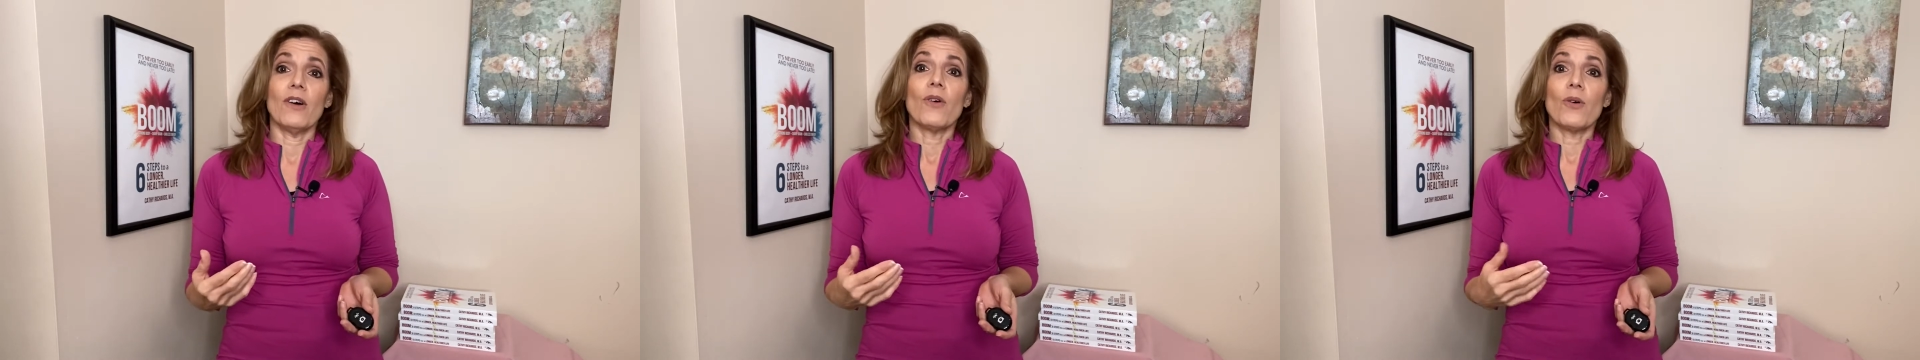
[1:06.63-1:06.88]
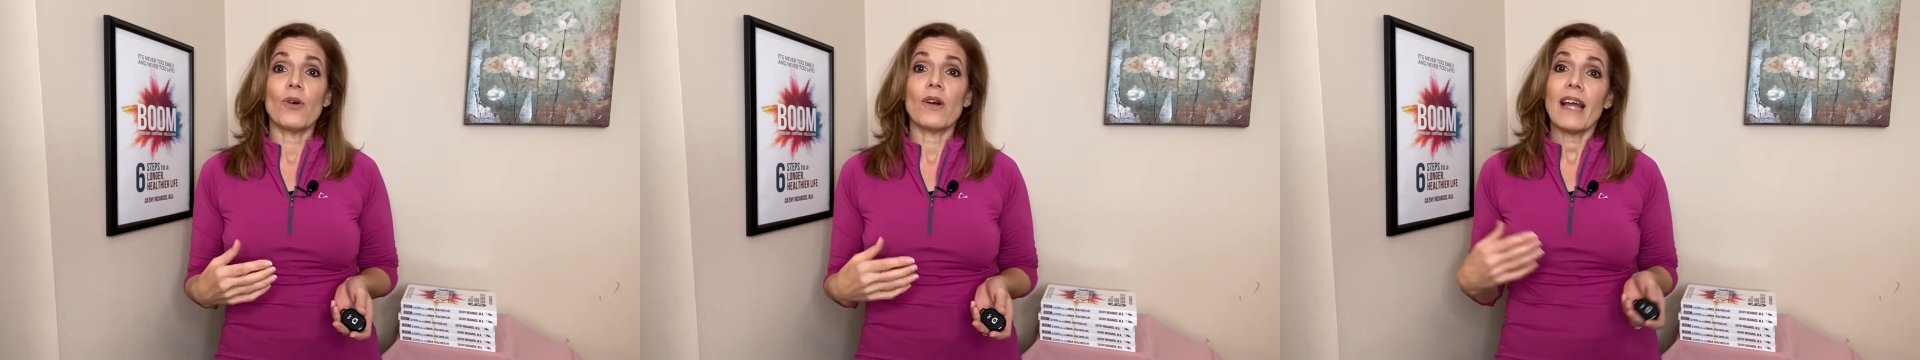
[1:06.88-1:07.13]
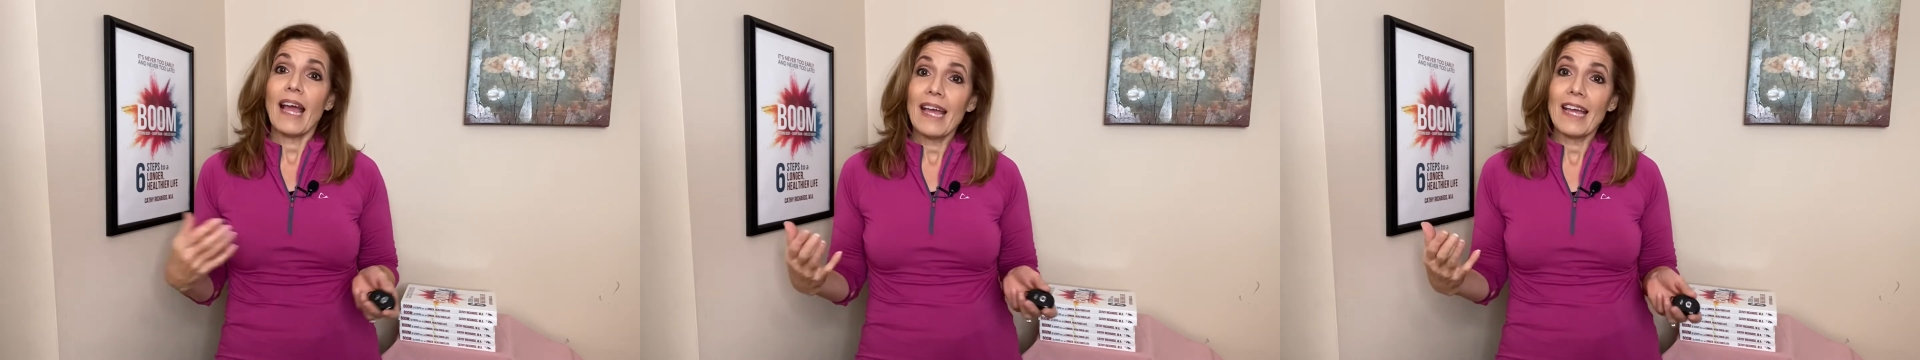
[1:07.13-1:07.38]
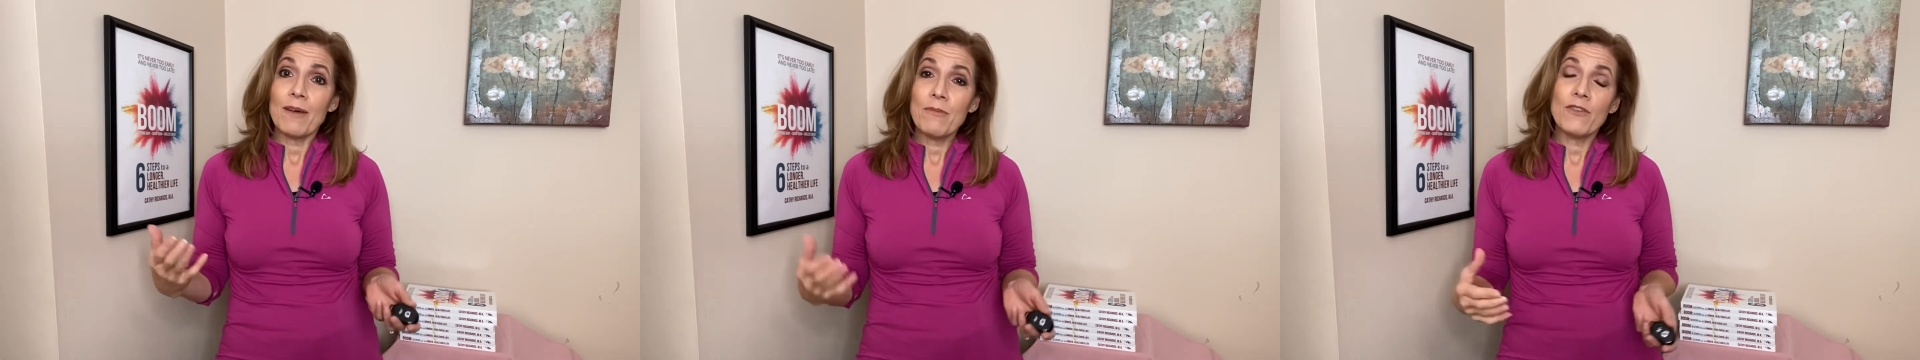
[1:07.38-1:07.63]
Or, hey,
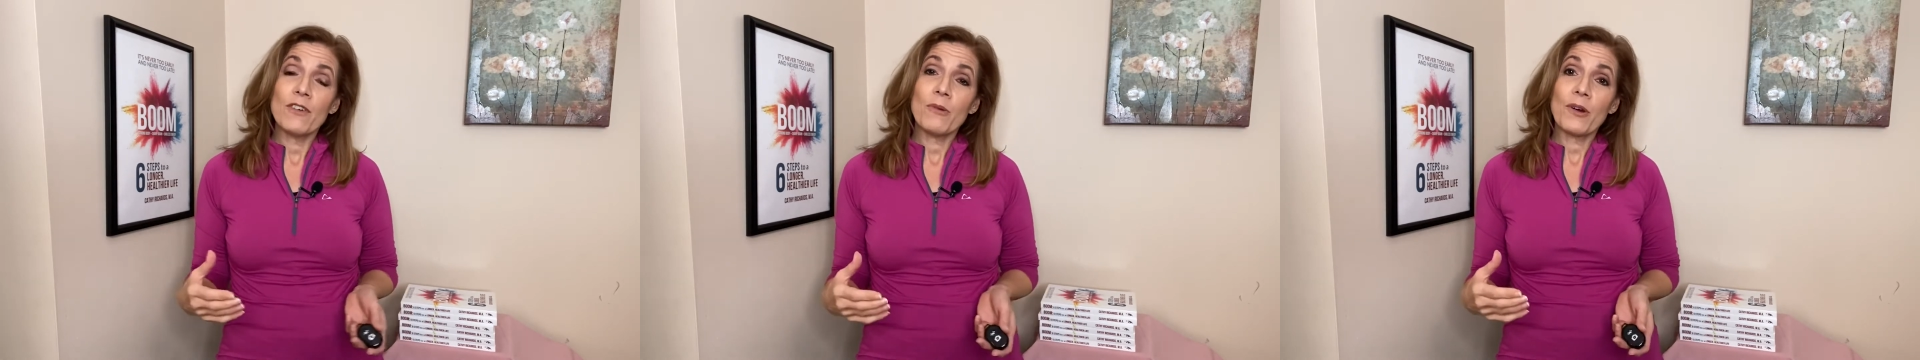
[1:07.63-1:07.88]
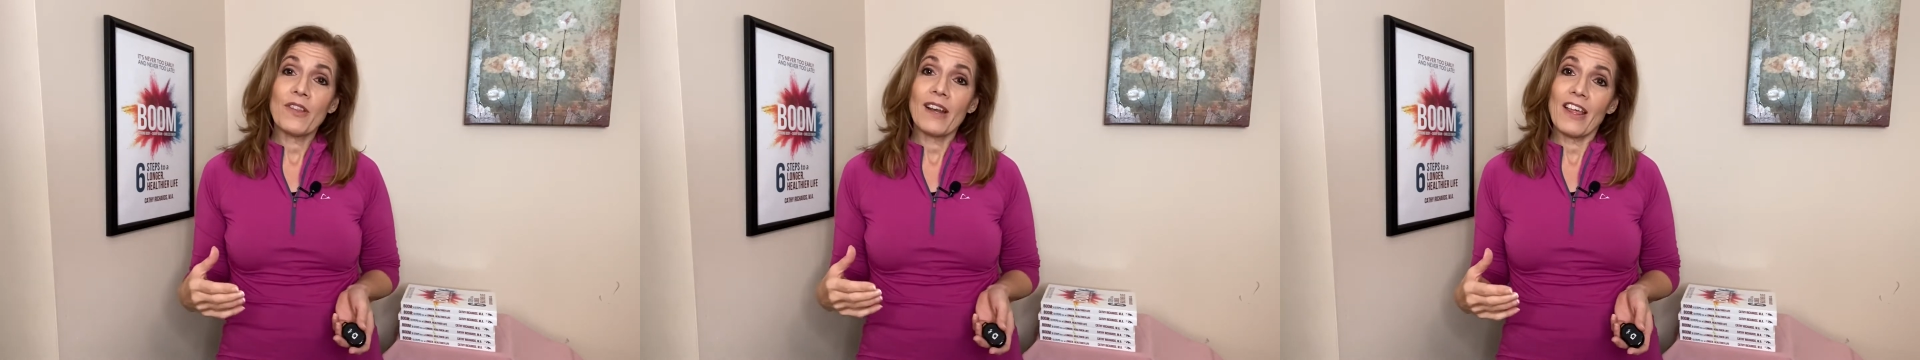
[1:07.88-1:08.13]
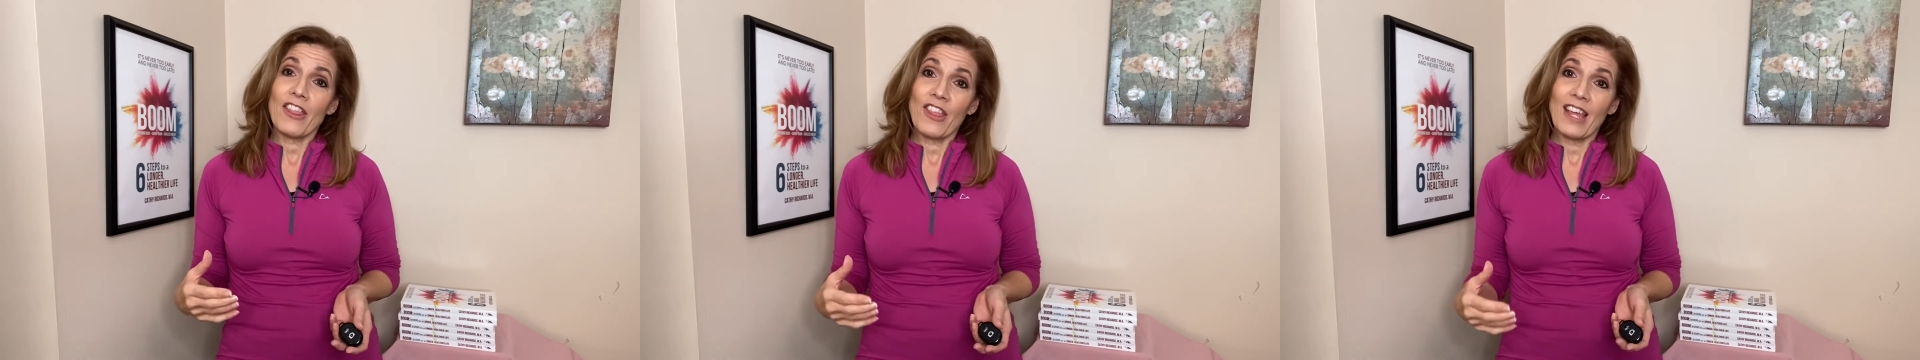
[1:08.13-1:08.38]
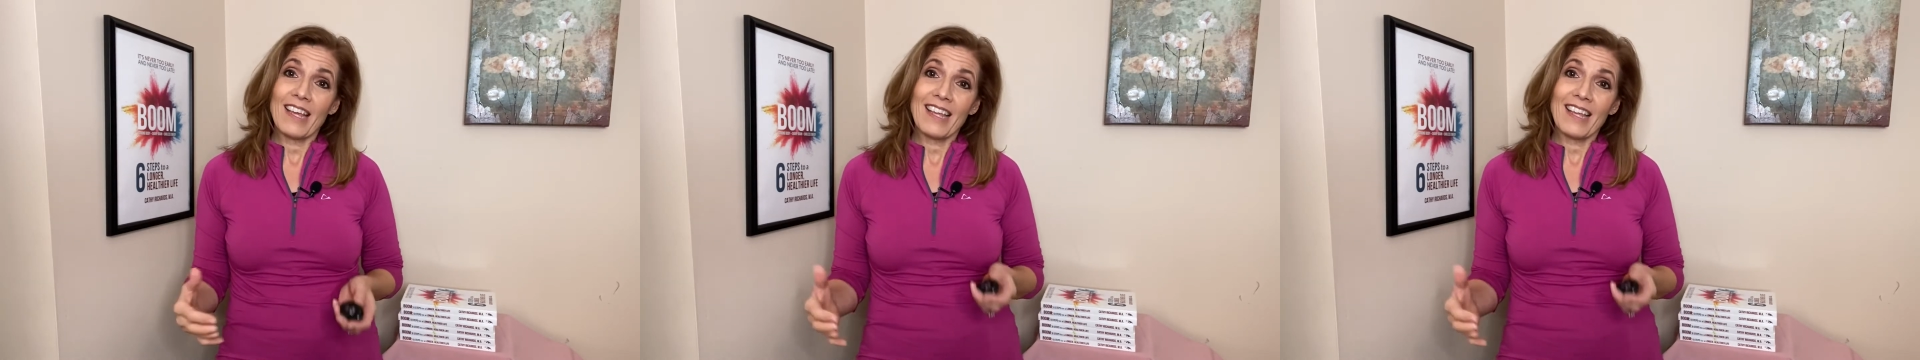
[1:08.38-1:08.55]
I'm moving more than I think,